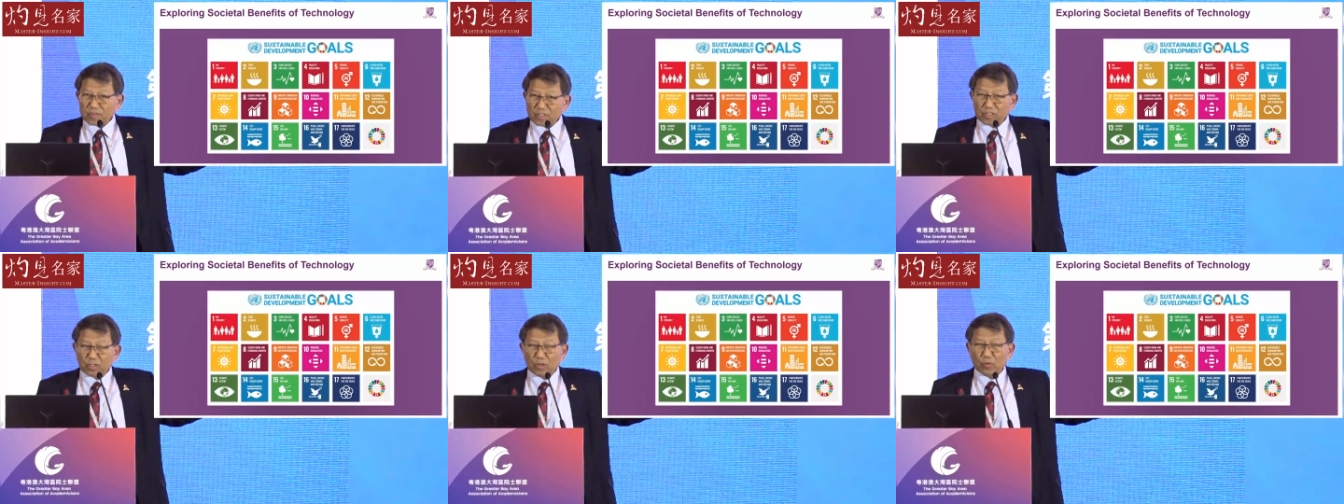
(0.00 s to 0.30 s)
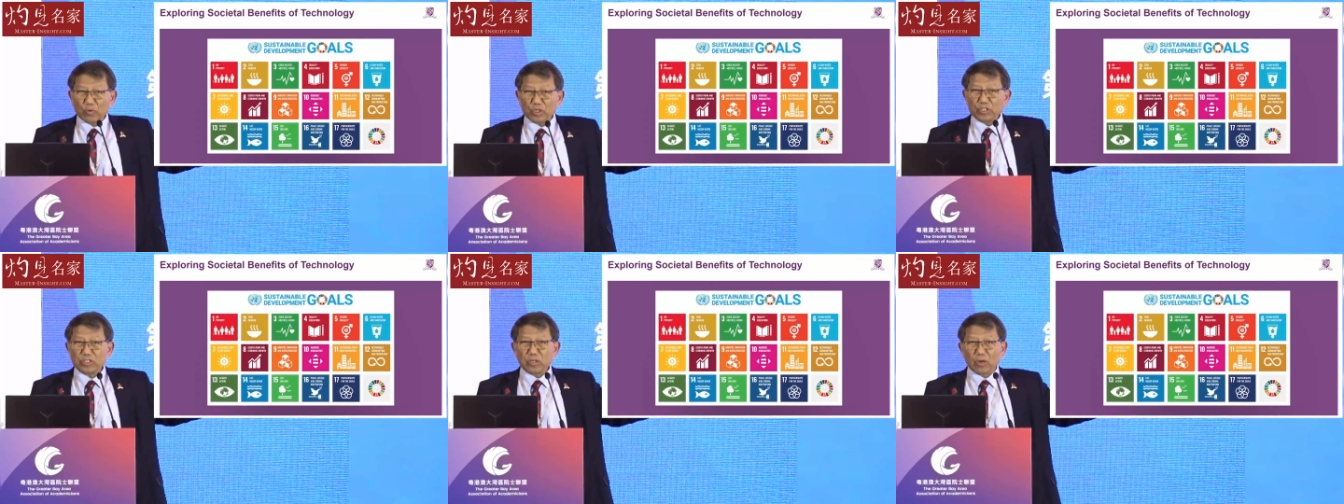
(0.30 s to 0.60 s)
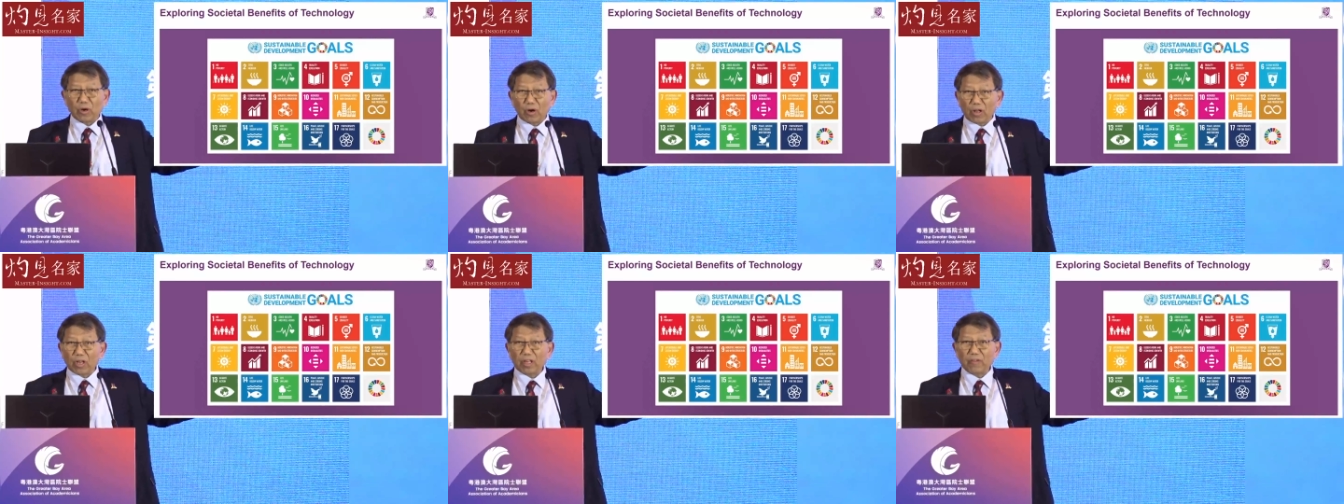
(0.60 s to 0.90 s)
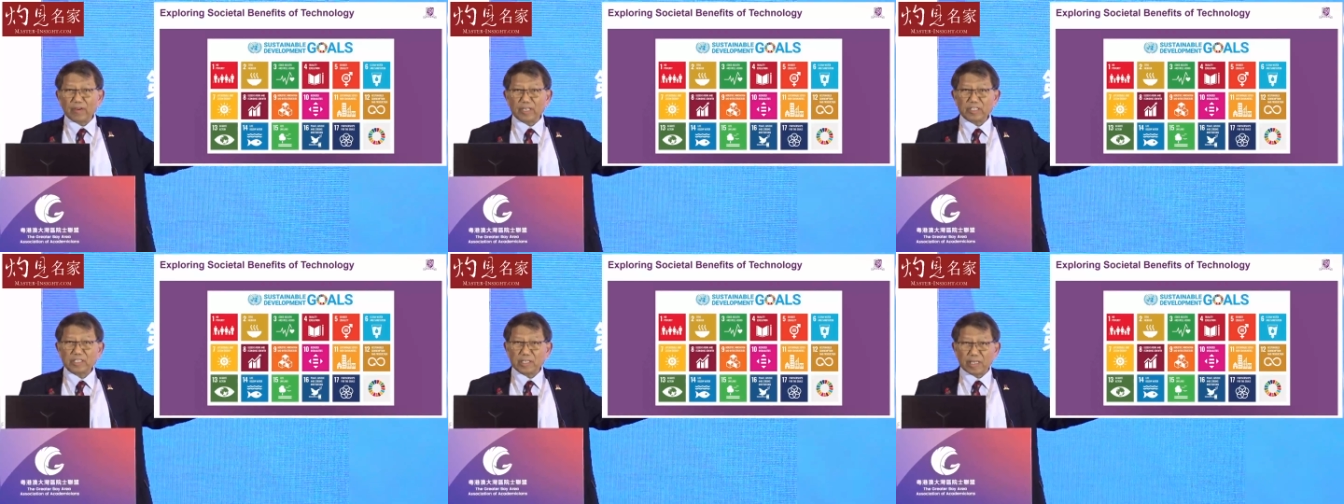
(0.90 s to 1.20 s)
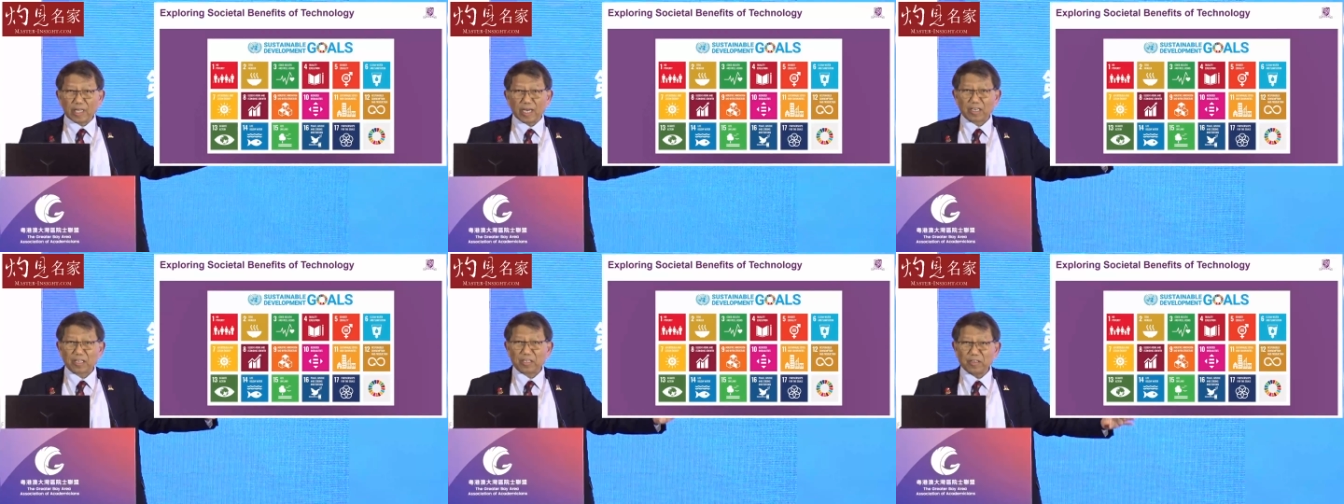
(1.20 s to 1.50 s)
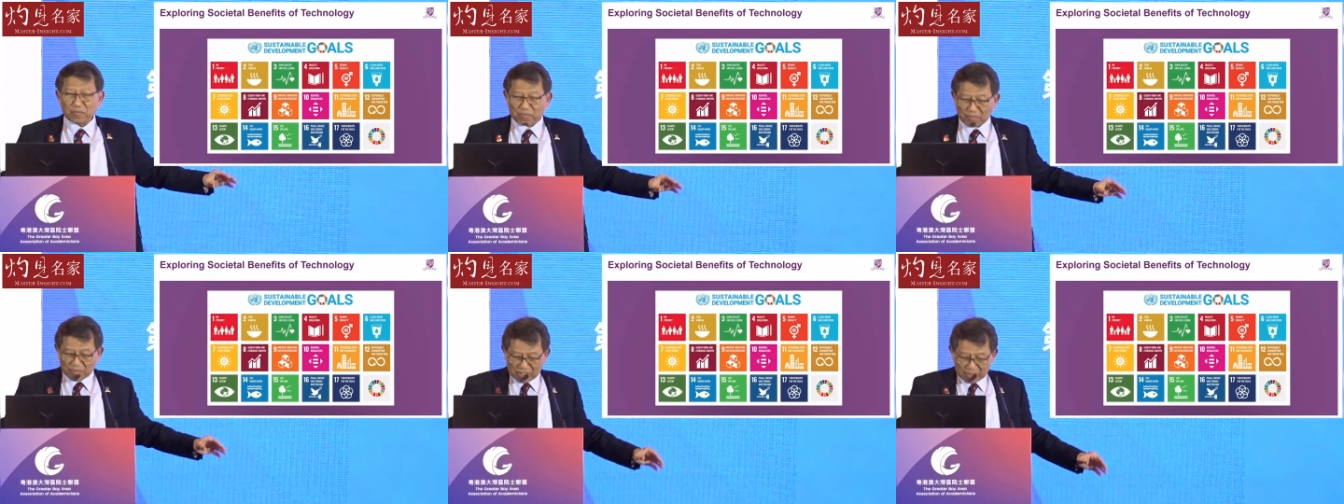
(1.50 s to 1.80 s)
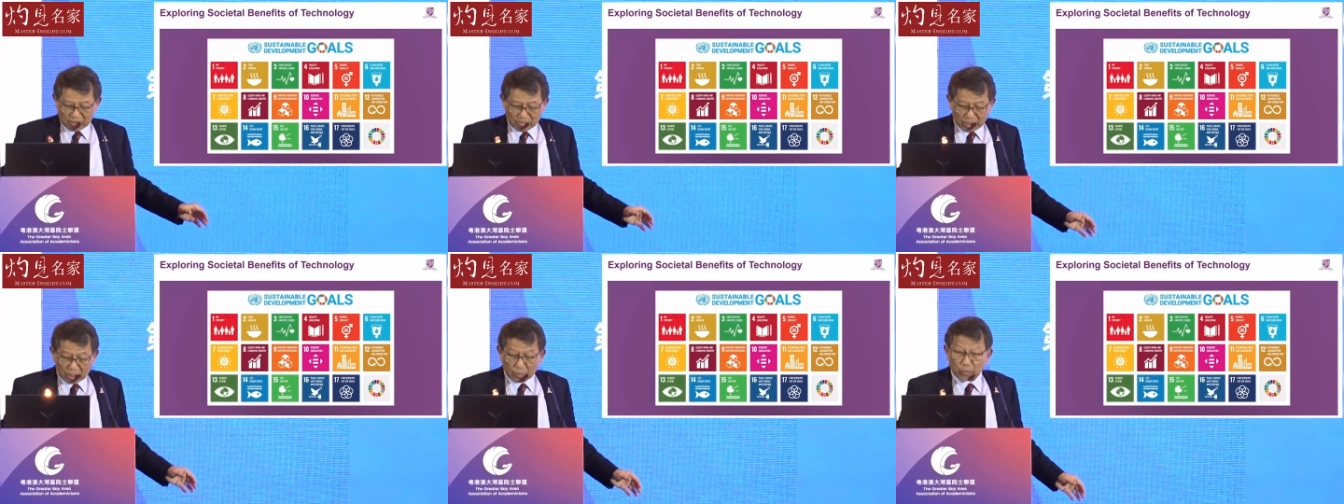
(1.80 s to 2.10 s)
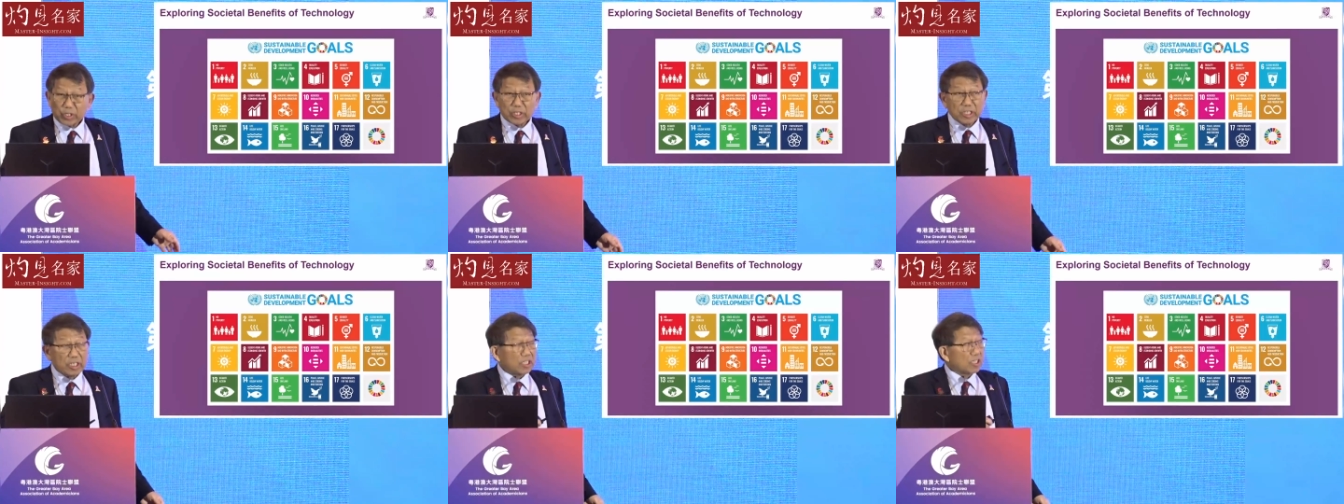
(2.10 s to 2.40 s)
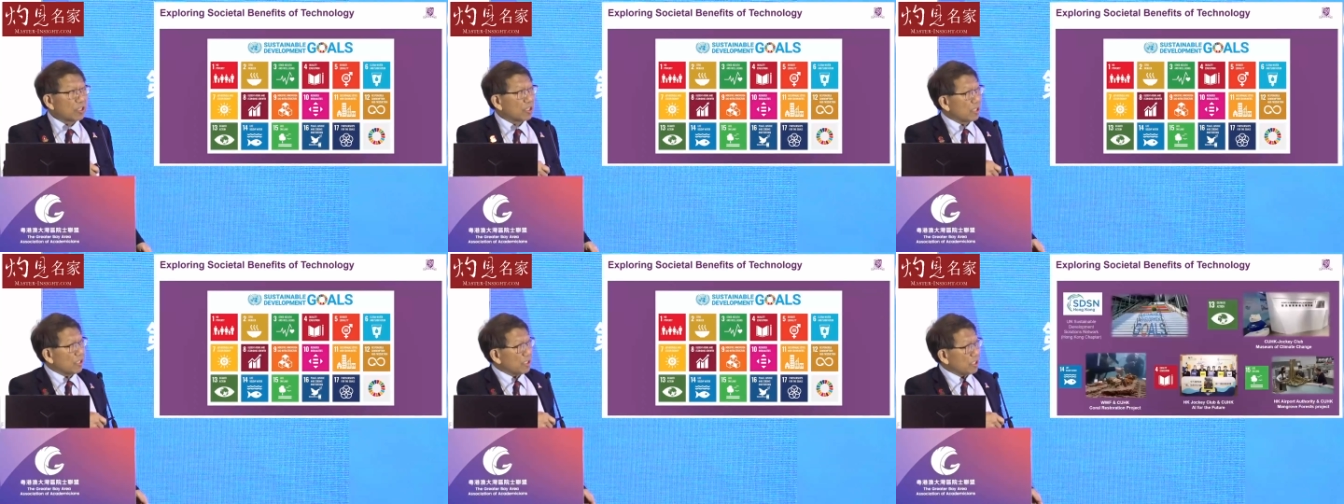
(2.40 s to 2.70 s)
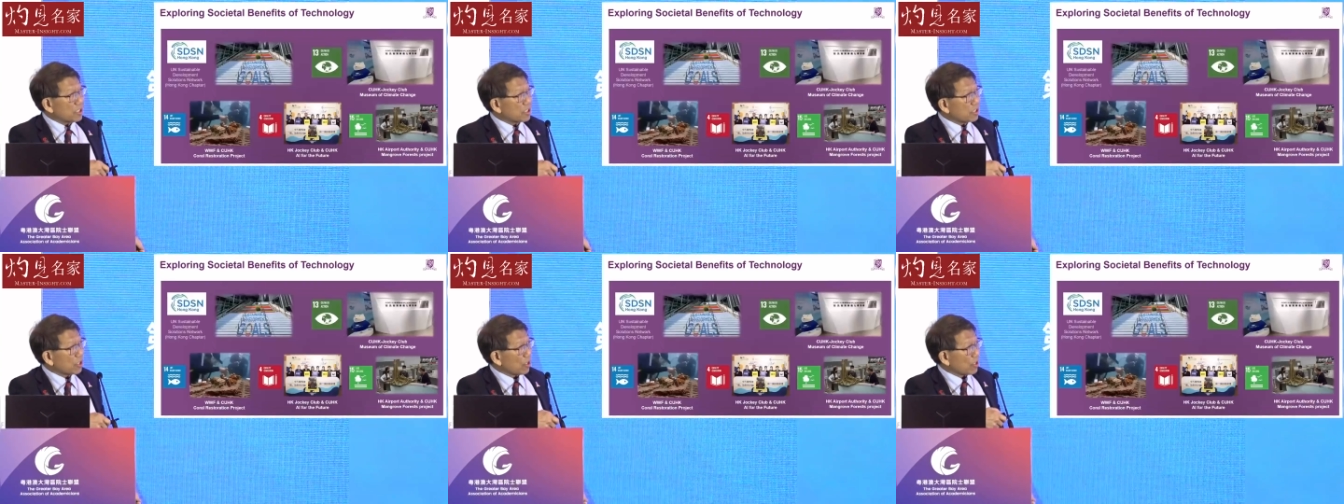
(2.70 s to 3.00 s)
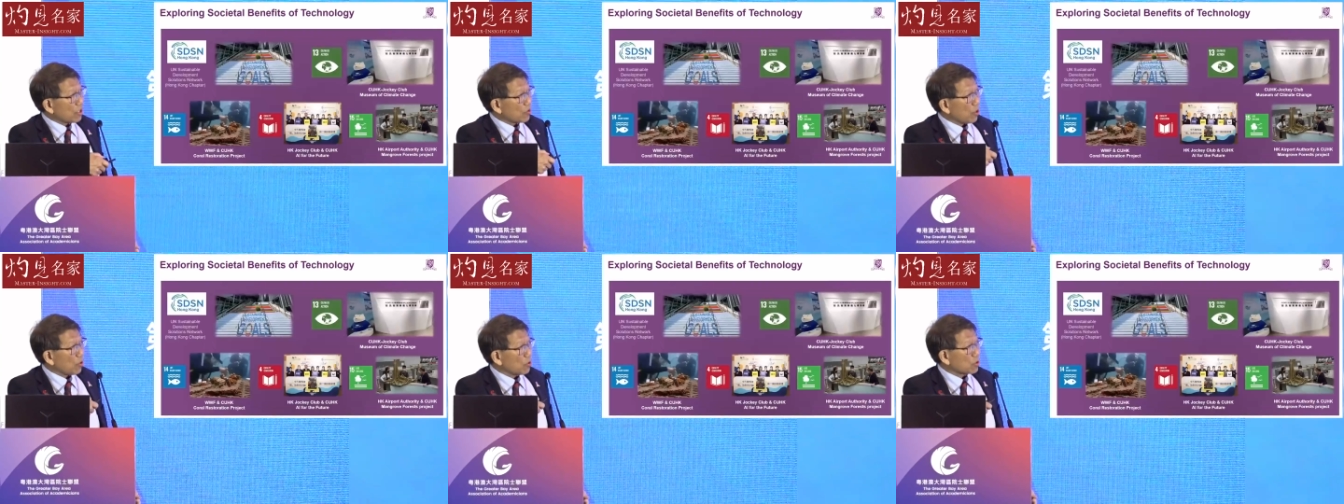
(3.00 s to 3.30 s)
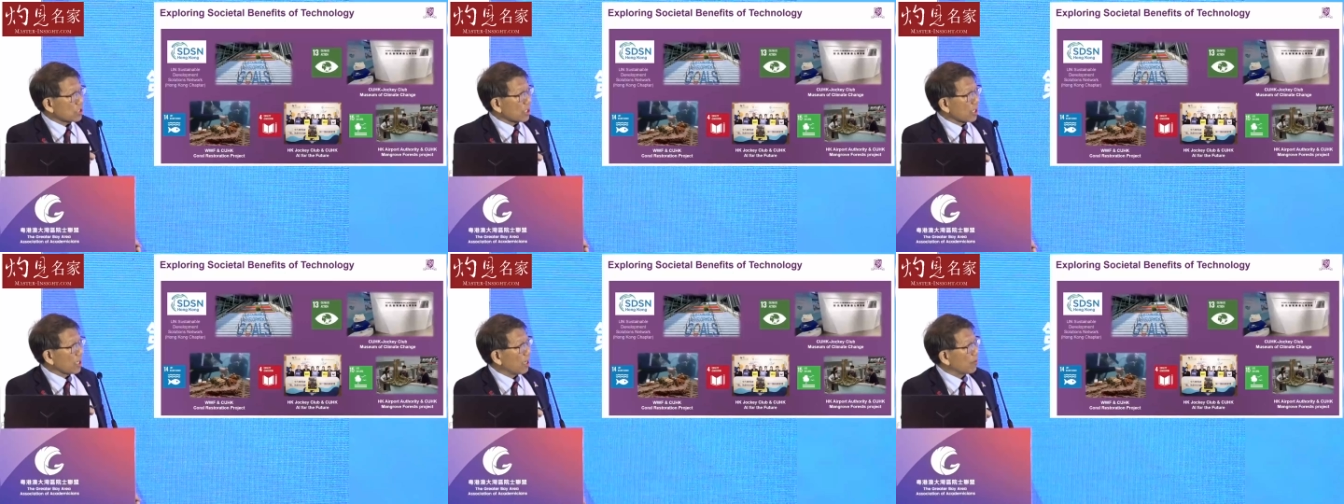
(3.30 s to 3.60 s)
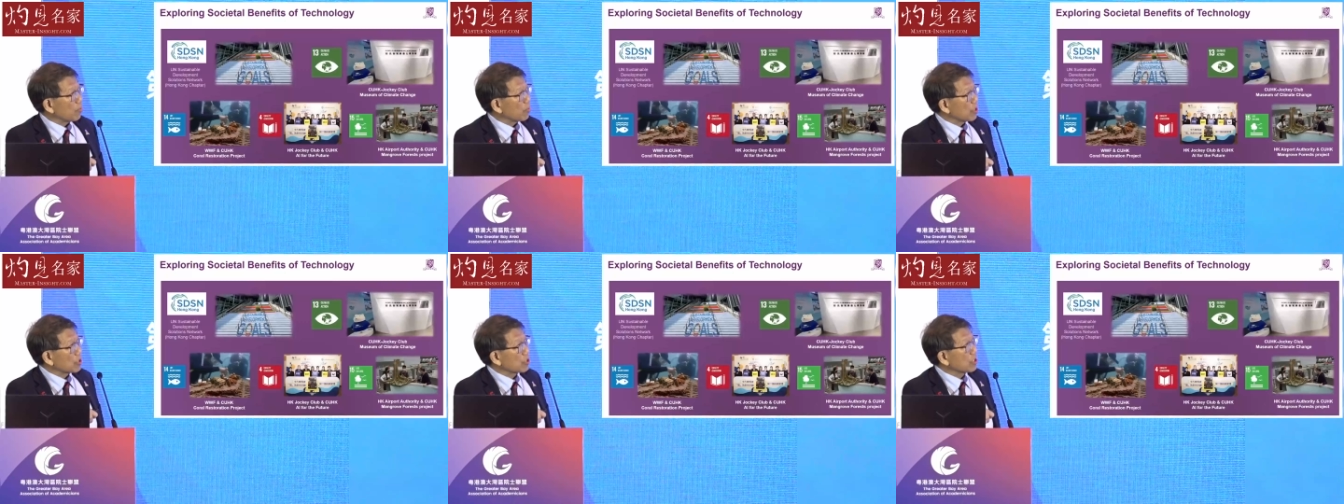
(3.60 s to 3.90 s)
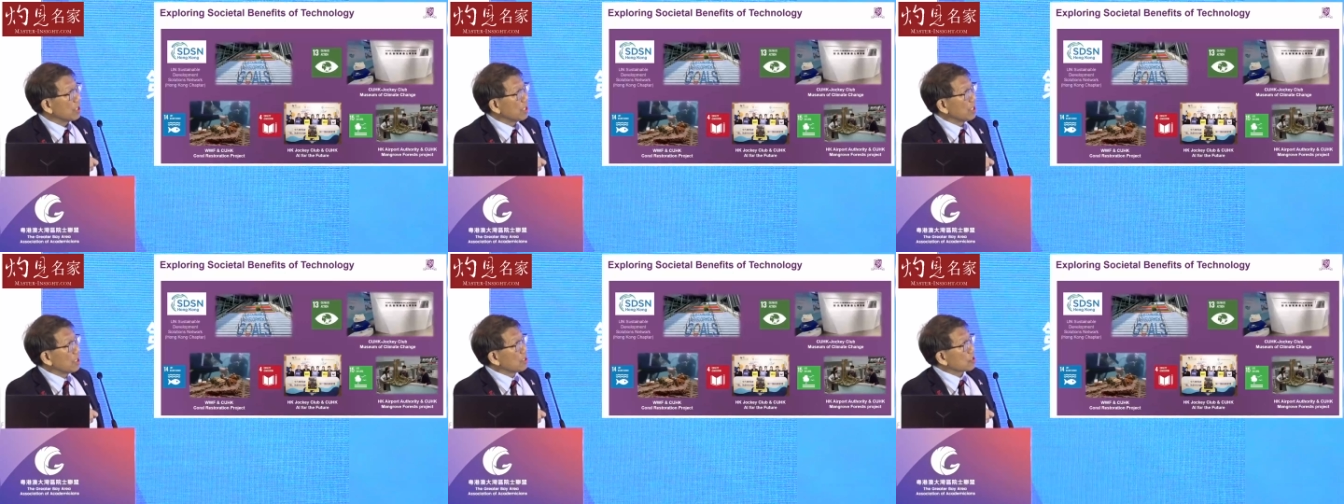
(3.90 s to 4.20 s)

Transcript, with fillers: So wish all of us luck, but we need these goals accomplished.